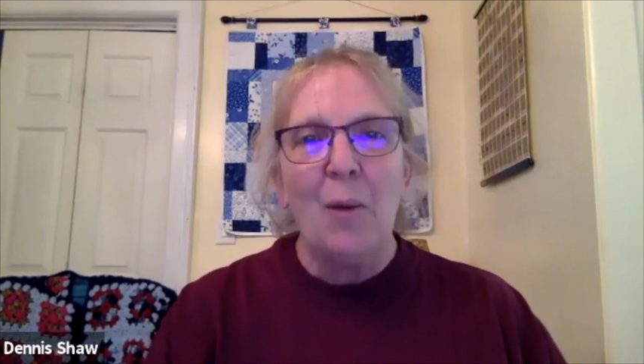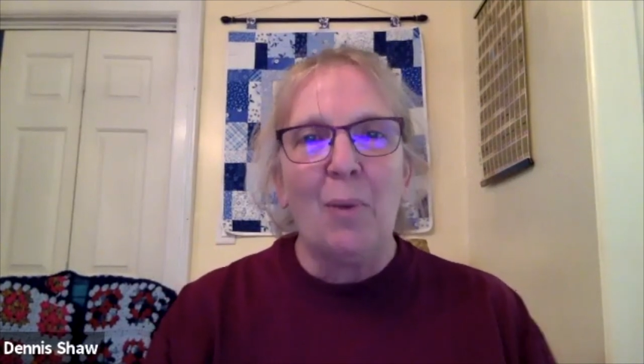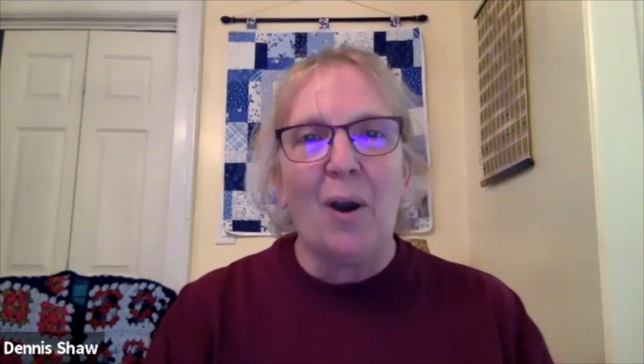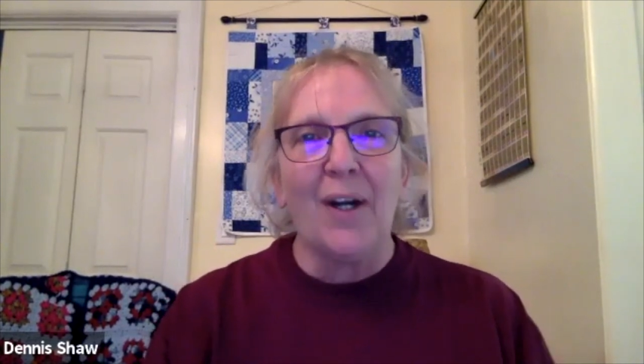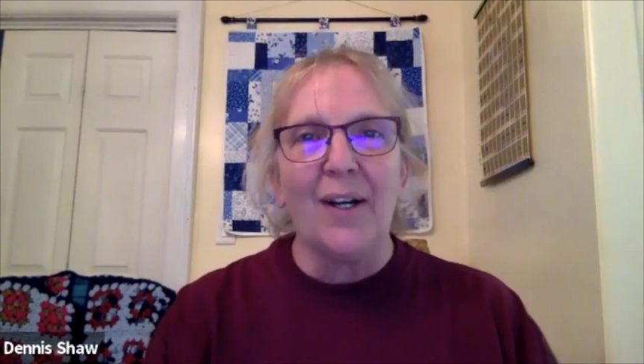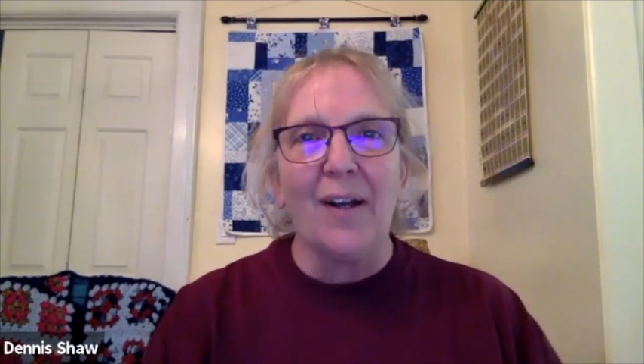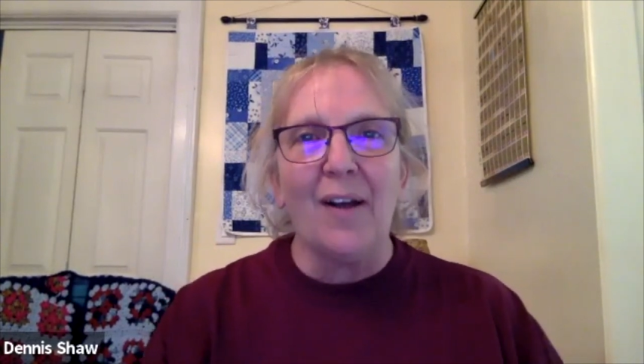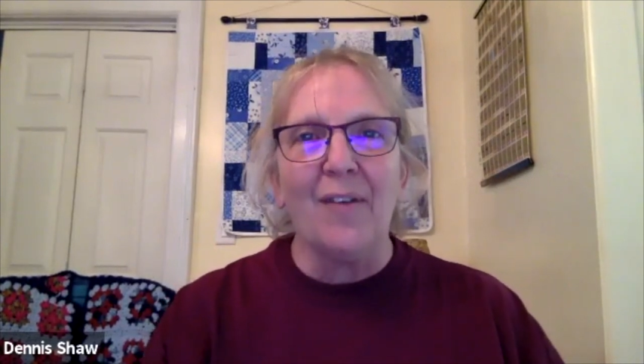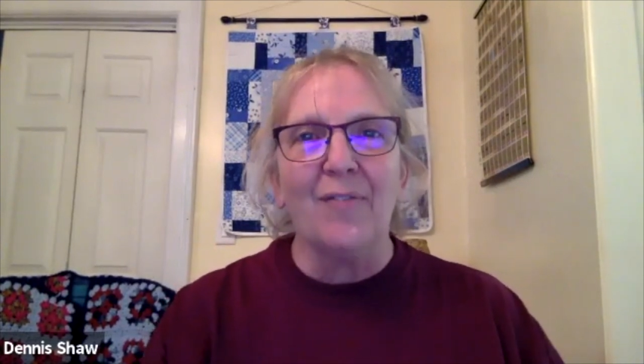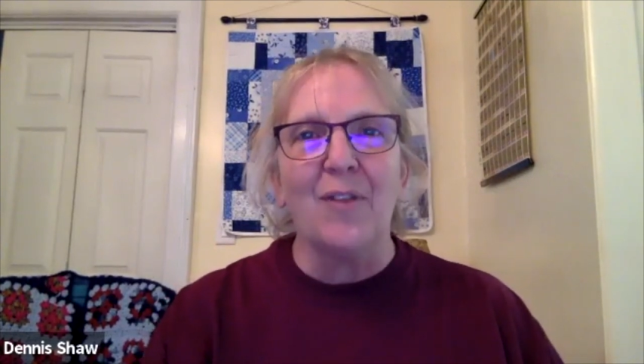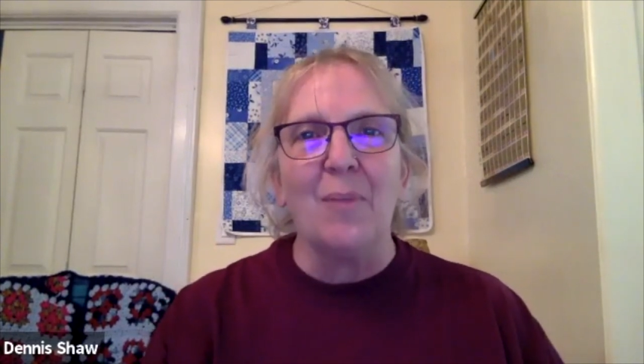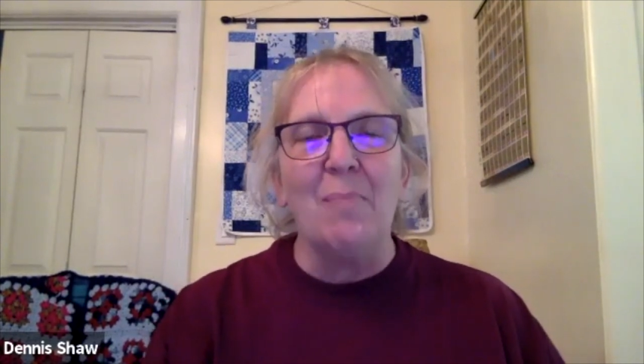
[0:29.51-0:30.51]
part
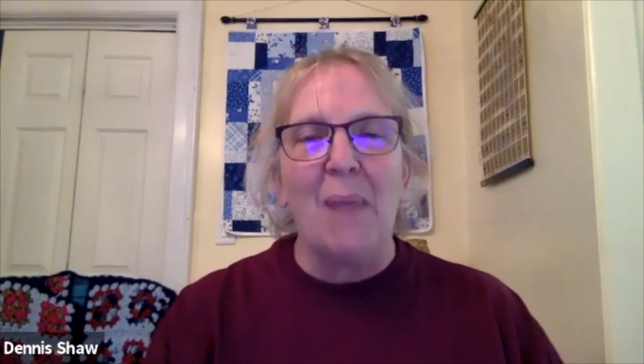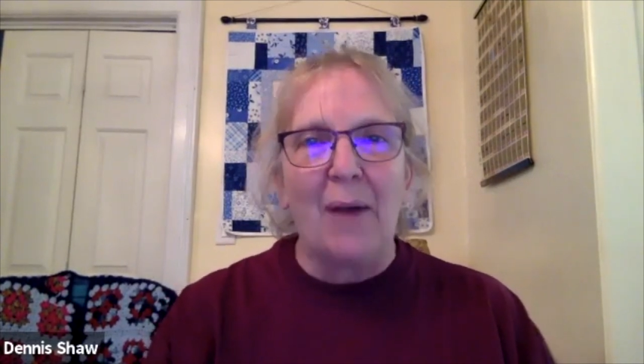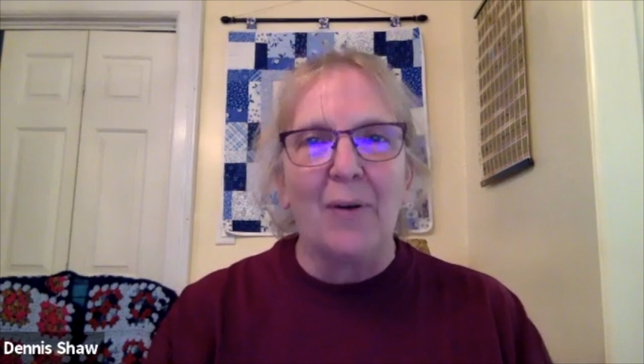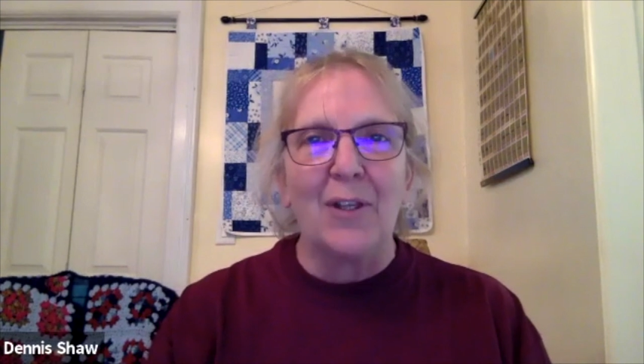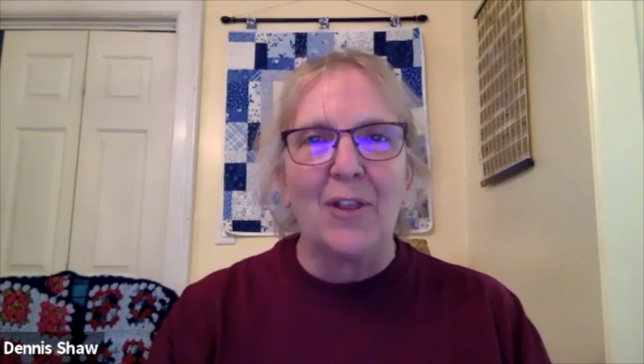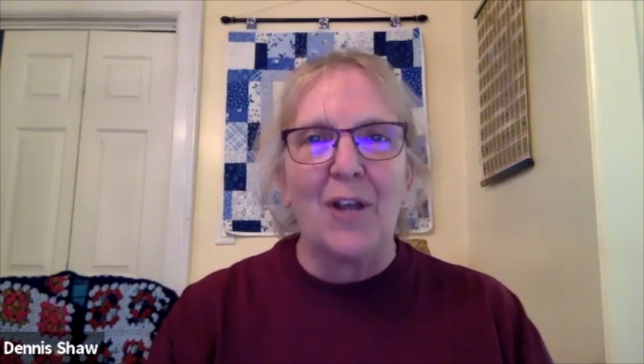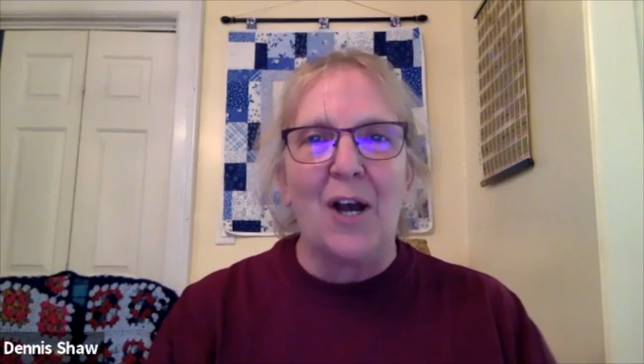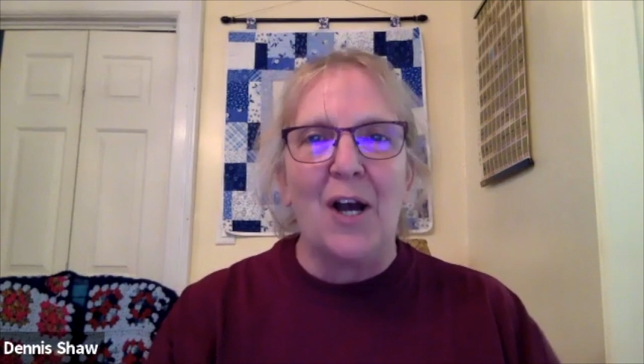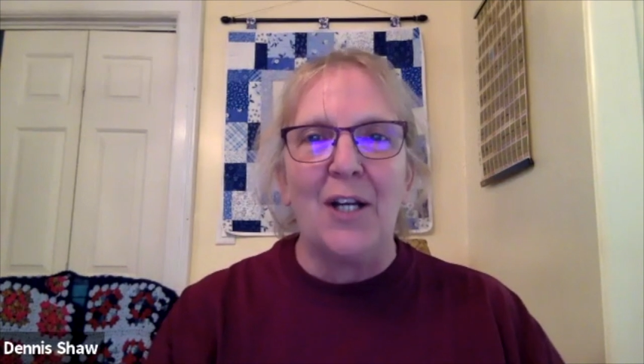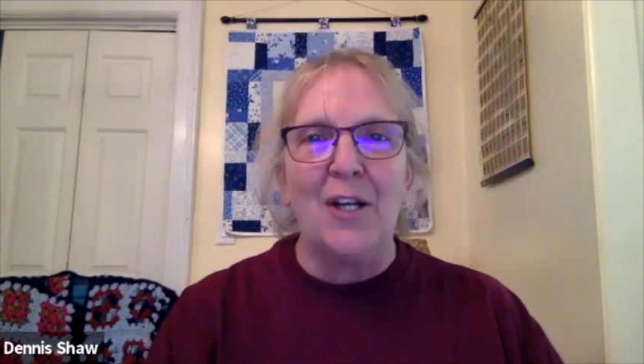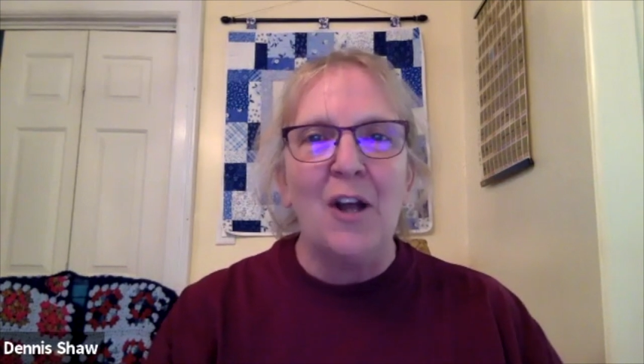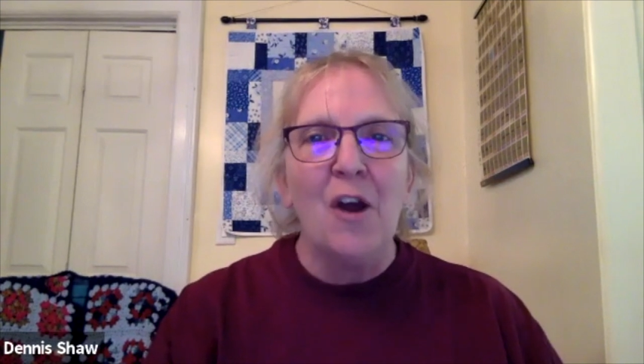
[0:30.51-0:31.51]
of the
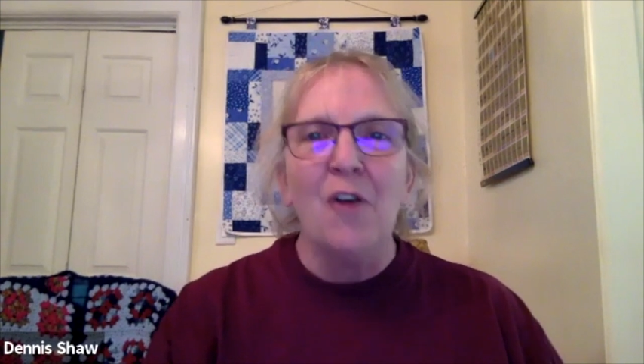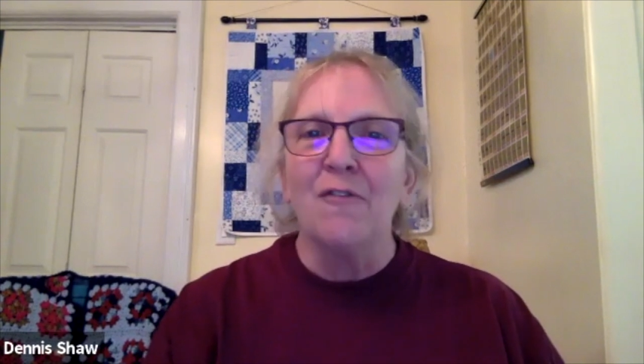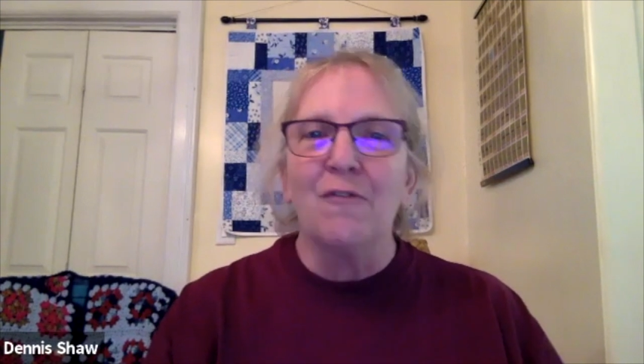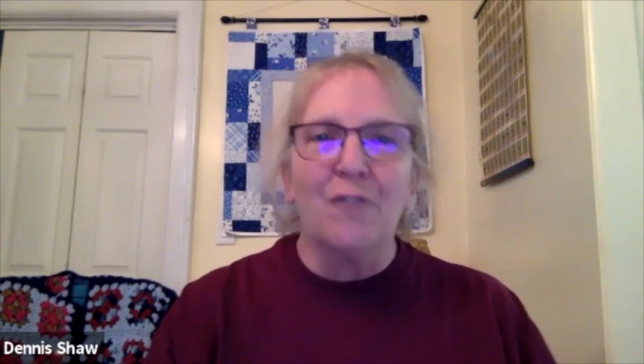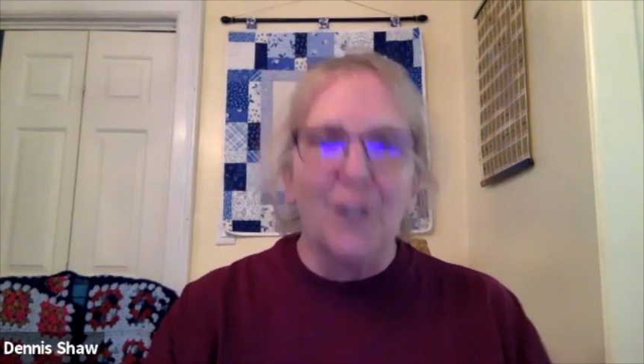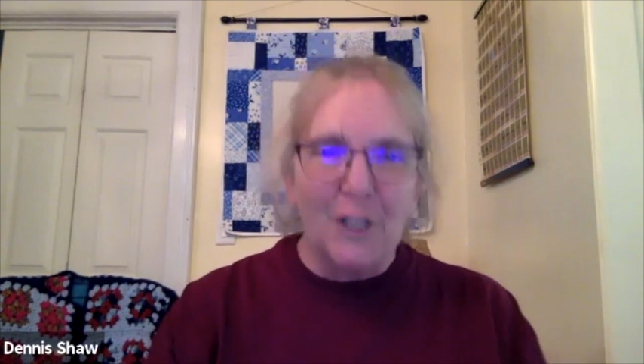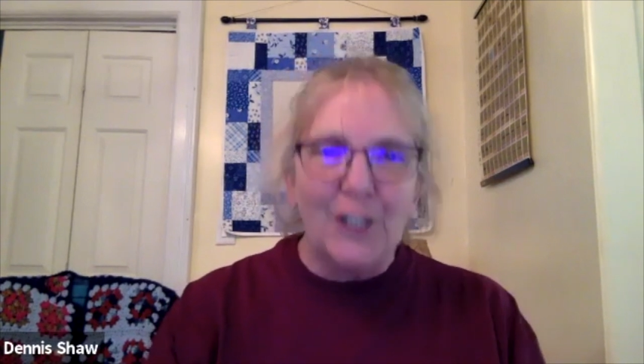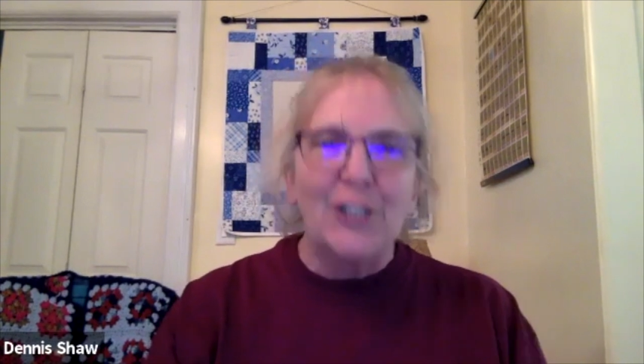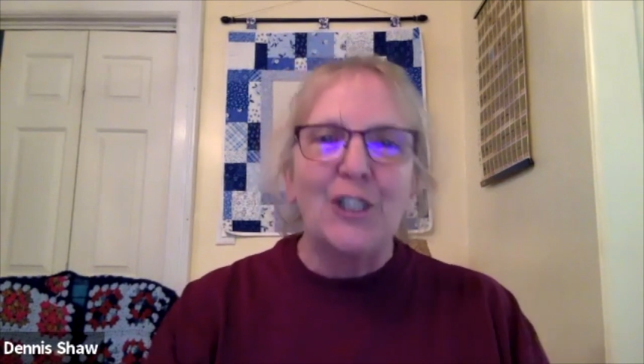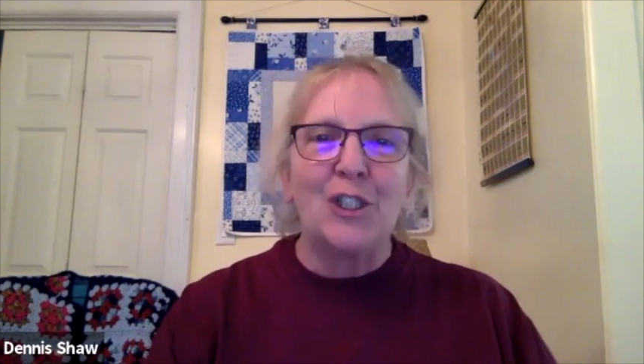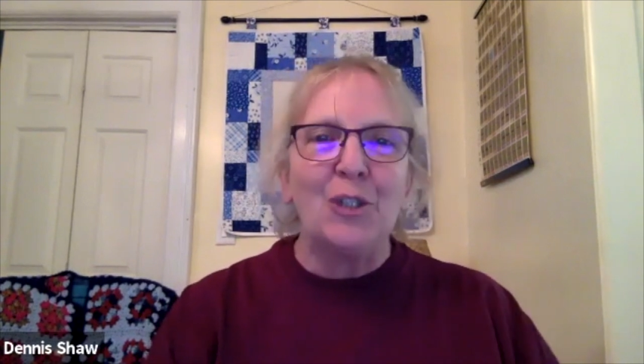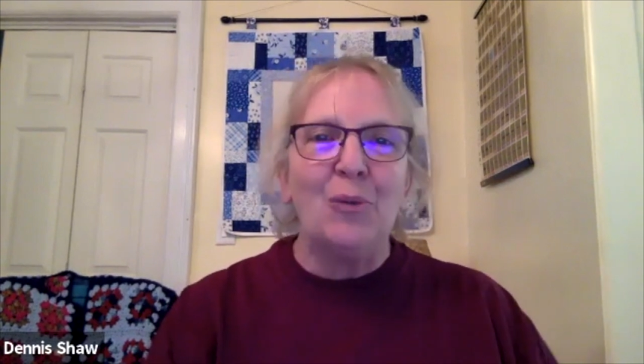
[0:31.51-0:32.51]
Marathon
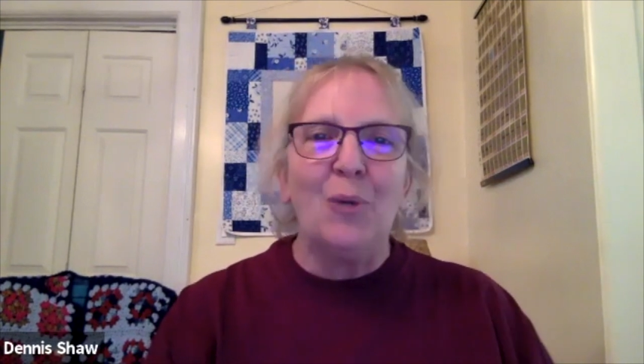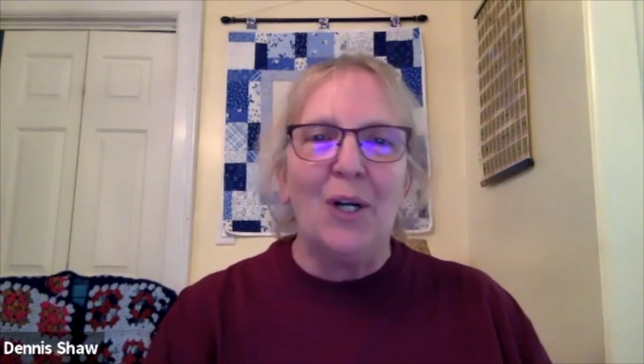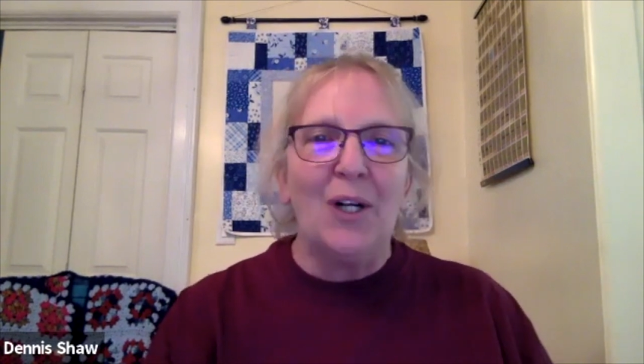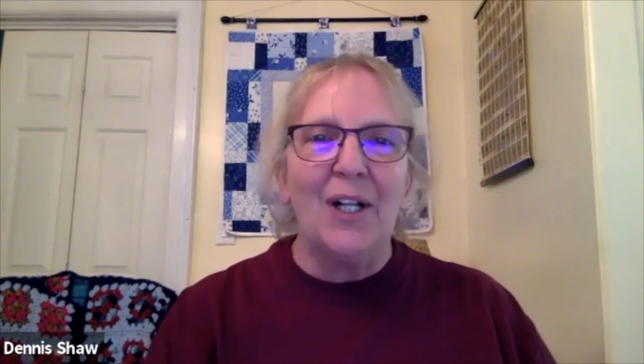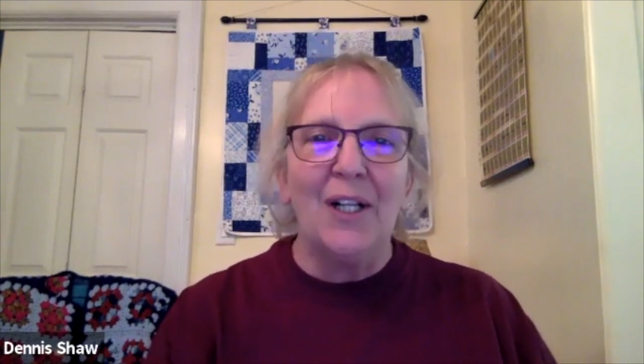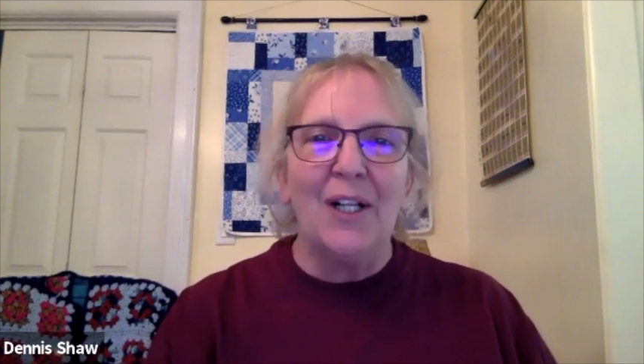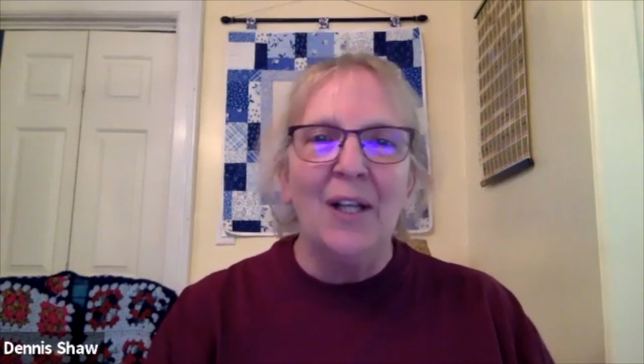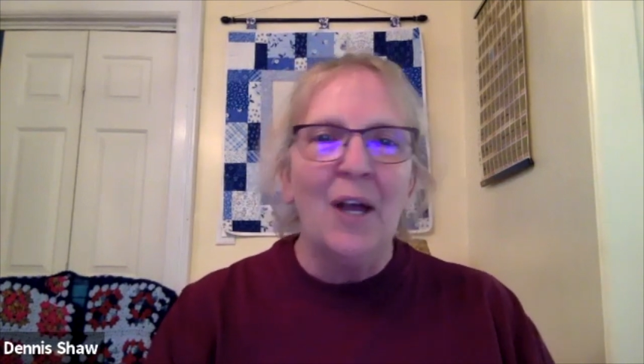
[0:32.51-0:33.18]
virtual